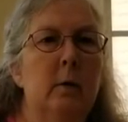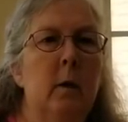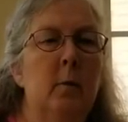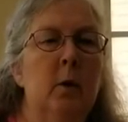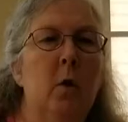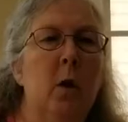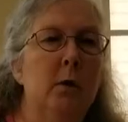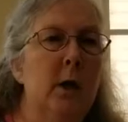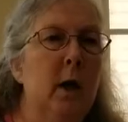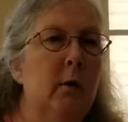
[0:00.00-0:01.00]
come in
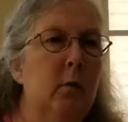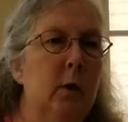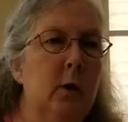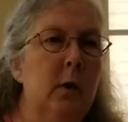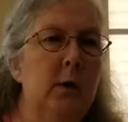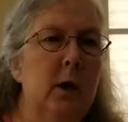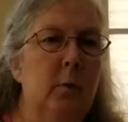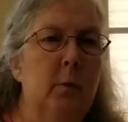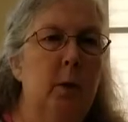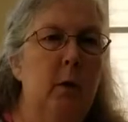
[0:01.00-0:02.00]
contact with any
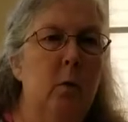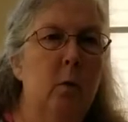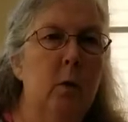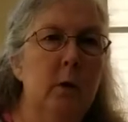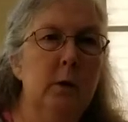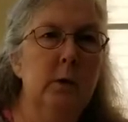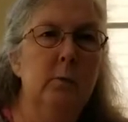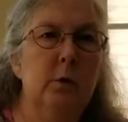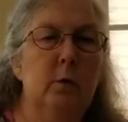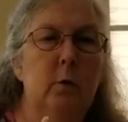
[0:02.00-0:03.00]
type of microorganism,
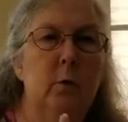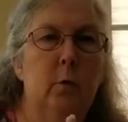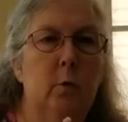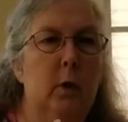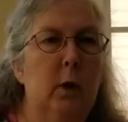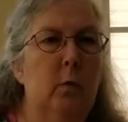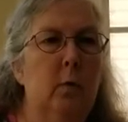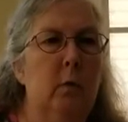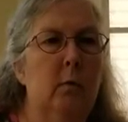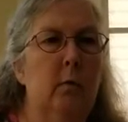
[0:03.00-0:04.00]
so you're working
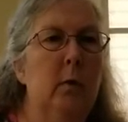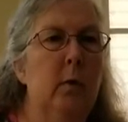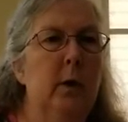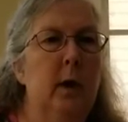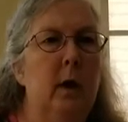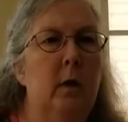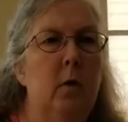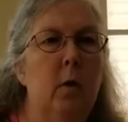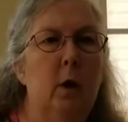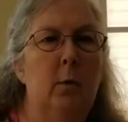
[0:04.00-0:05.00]
with fluid that had
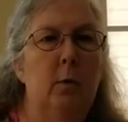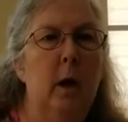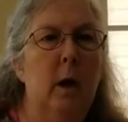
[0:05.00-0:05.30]
already